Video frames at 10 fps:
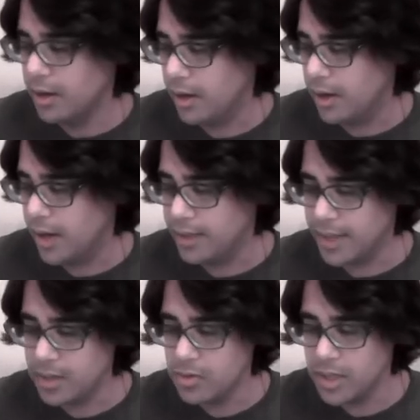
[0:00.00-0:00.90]
Uh, and
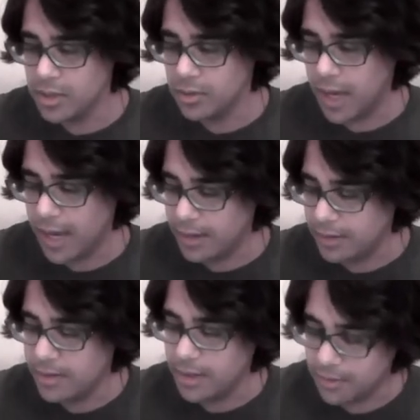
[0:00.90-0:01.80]
then you need to add
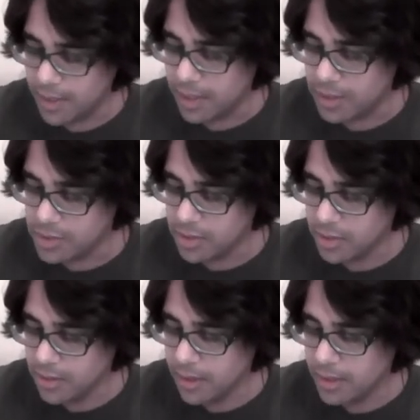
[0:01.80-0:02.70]
another edge
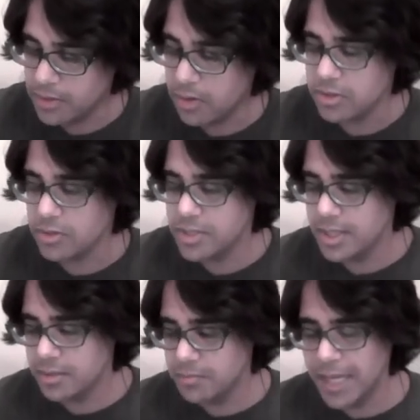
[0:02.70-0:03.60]
and so on. So you
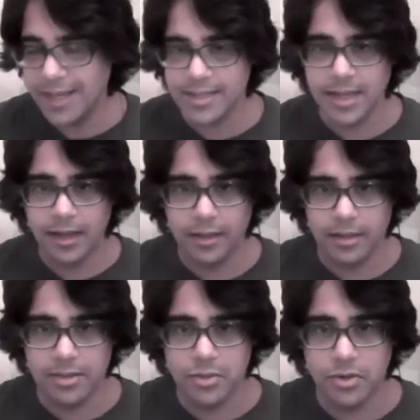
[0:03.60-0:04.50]
see, being a cycle
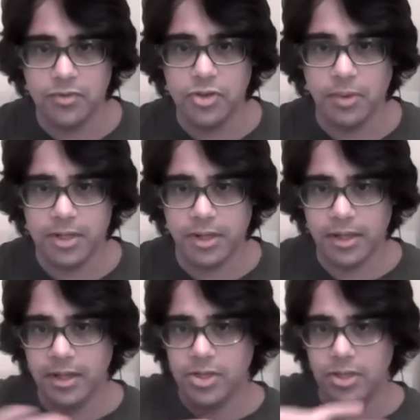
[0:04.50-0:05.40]
is sort of geometric
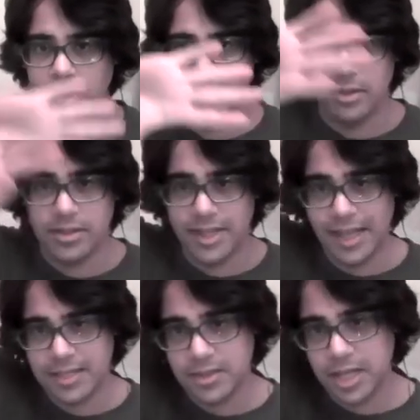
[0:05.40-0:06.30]
condition. This thing
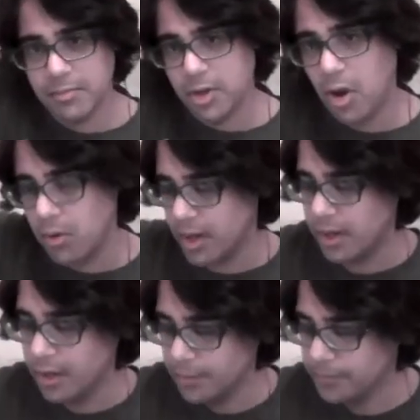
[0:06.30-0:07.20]
has to keep going
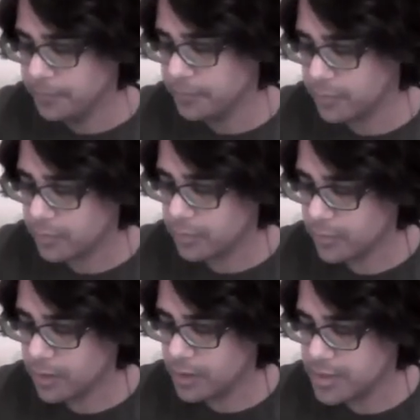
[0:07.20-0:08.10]

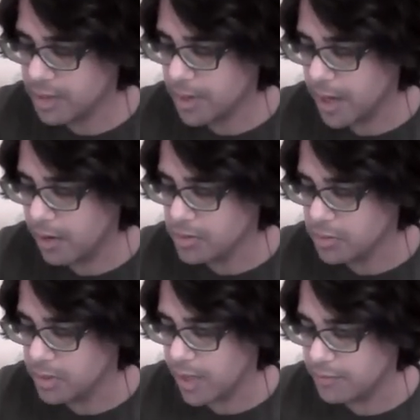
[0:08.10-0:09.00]
somehow. So
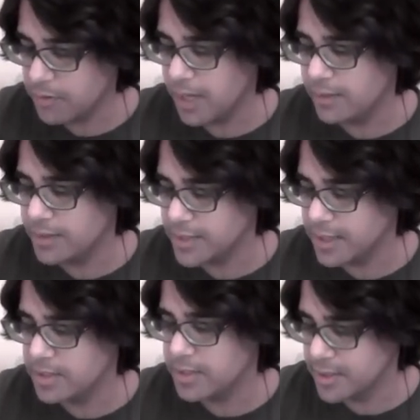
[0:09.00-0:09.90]
we'll have to add this
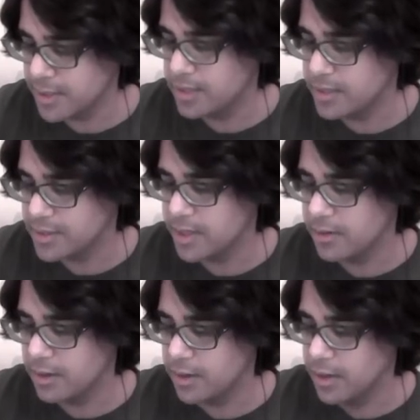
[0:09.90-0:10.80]
edge, this edge,
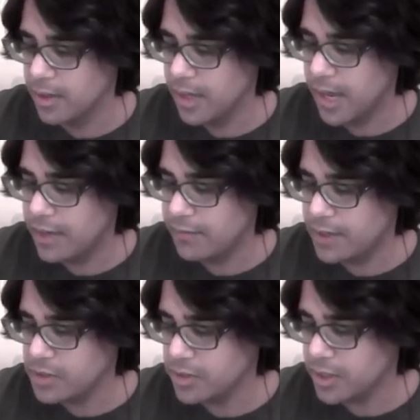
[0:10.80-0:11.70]
etc. And
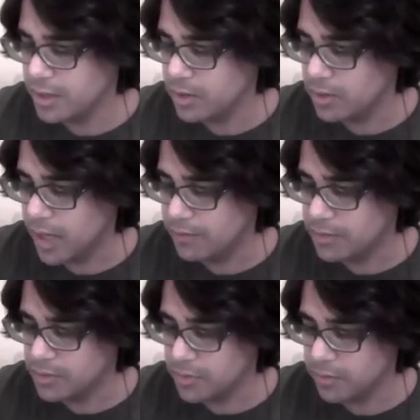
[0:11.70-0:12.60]
eventually, you'll have
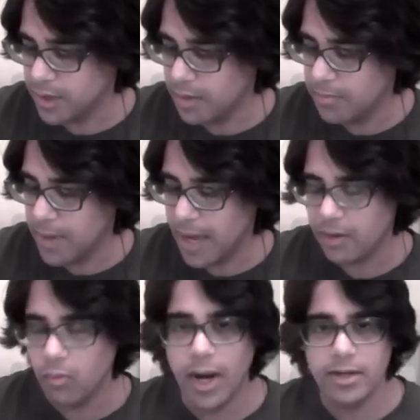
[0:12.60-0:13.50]
to sort of come back,
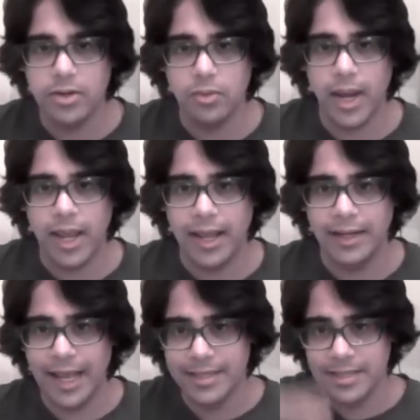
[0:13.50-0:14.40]
wind your way,
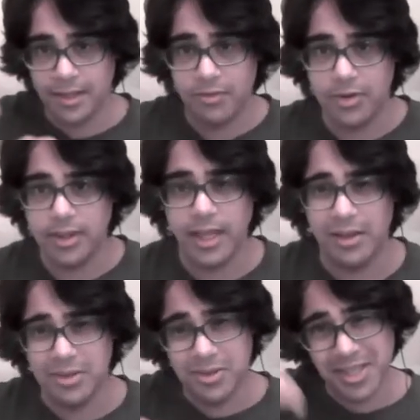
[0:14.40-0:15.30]
and cancel everything
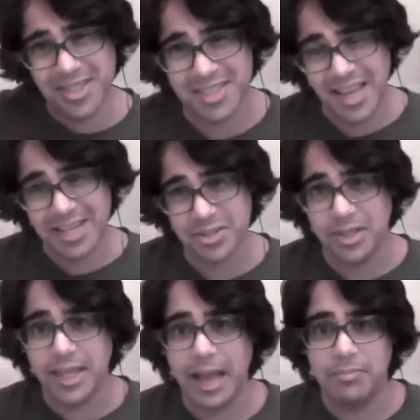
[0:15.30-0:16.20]
out. So this is
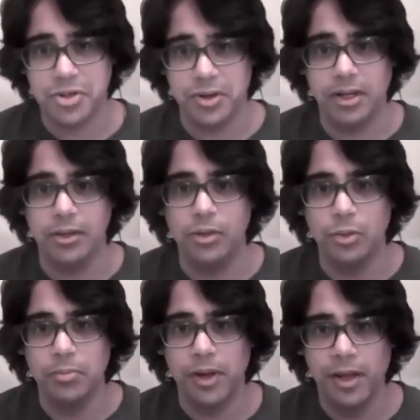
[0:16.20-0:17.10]
actually capturing a
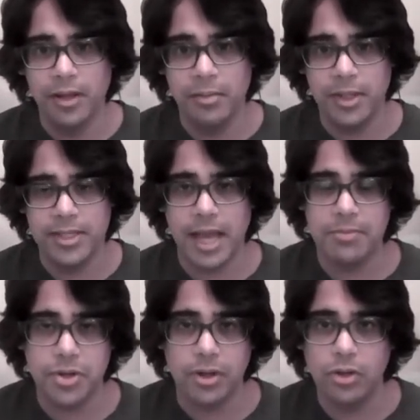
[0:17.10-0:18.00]
loop, but it's
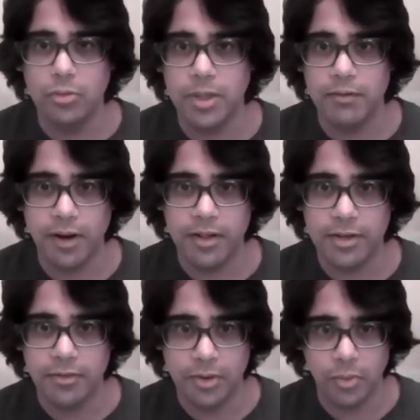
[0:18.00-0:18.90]
capturing a loop in a very
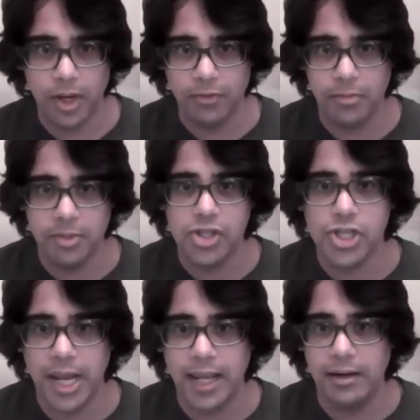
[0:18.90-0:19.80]
different way from a
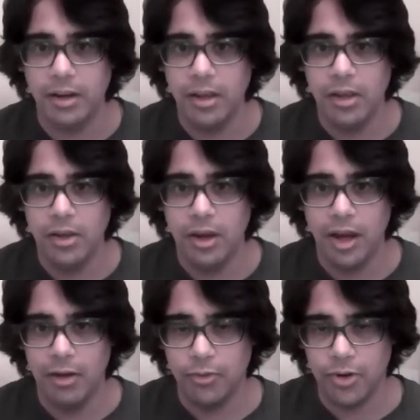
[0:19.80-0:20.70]
chain.
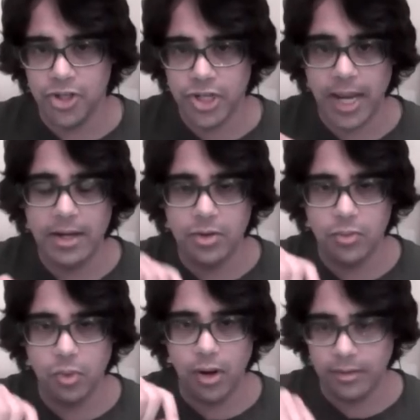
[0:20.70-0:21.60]
Uh, for a chain, you'd
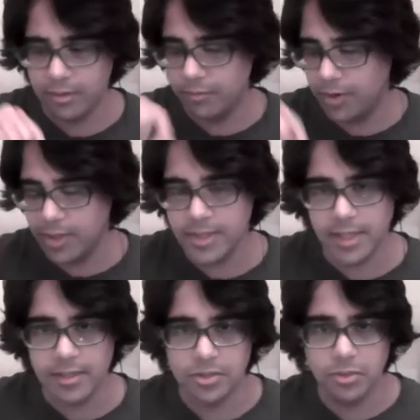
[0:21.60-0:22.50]
want the
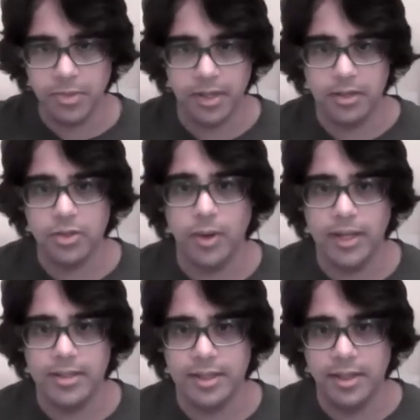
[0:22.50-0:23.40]
vertices to appear
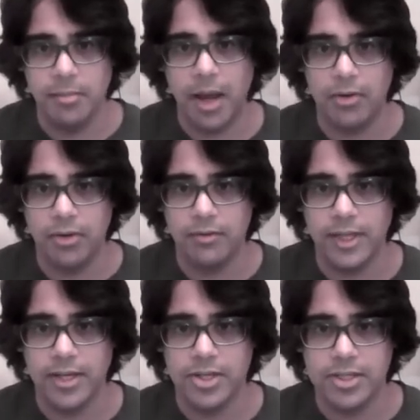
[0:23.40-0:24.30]
twice in the boundary of
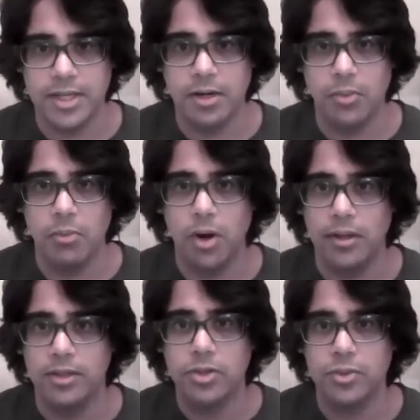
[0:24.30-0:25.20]
the edges. Here, we
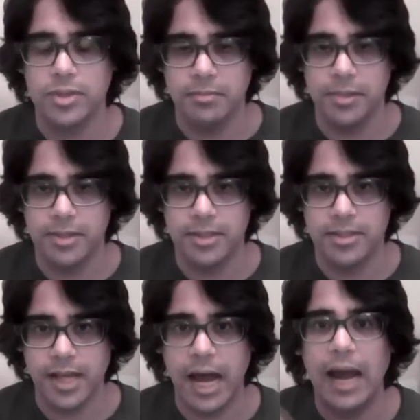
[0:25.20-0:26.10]
want the two simplices,
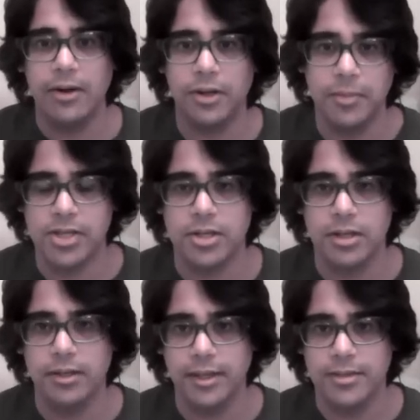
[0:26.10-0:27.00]
the higher
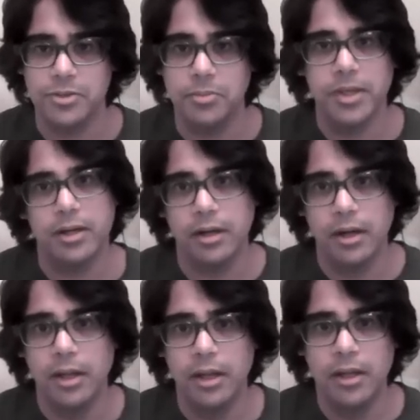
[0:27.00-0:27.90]
dimensional things, to appear
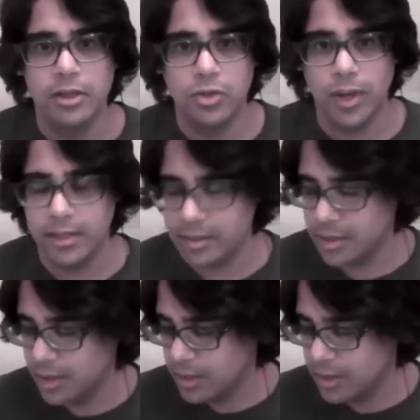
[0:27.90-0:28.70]
twice.